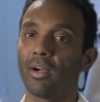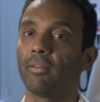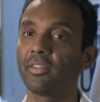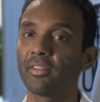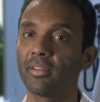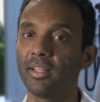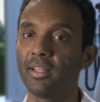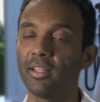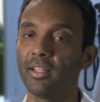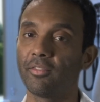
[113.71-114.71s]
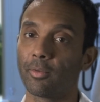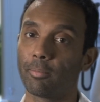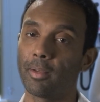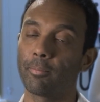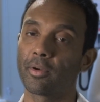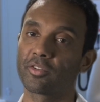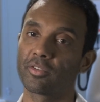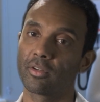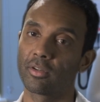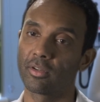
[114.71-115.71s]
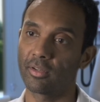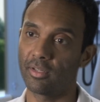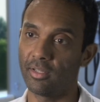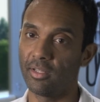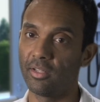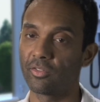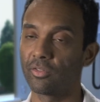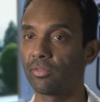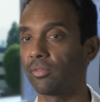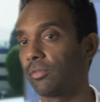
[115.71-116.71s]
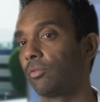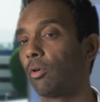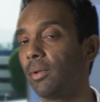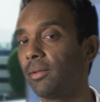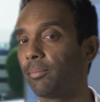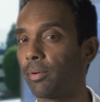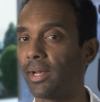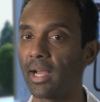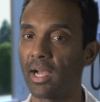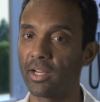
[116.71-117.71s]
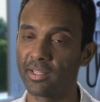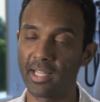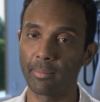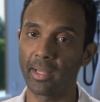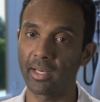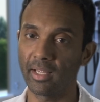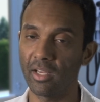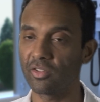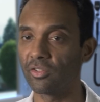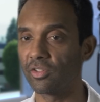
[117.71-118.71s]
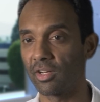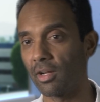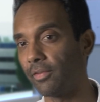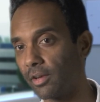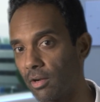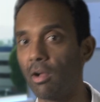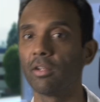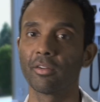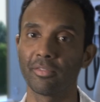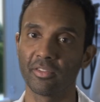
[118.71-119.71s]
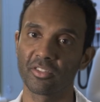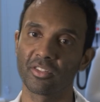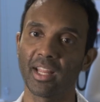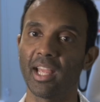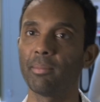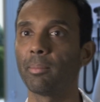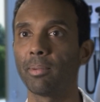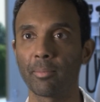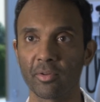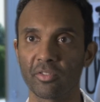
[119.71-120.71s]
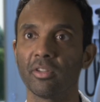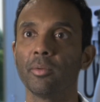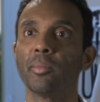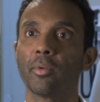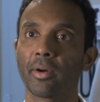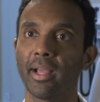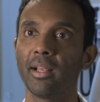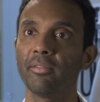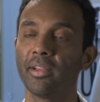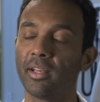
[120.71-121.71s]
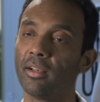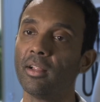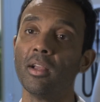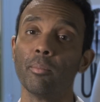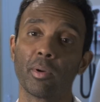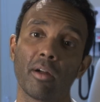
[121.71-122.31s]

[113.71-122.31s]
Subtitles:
obviously, if your blood pressure is normally pretty high and you take medications, you can often call your physician, hey, my blood pressure is a little bit more elevated. But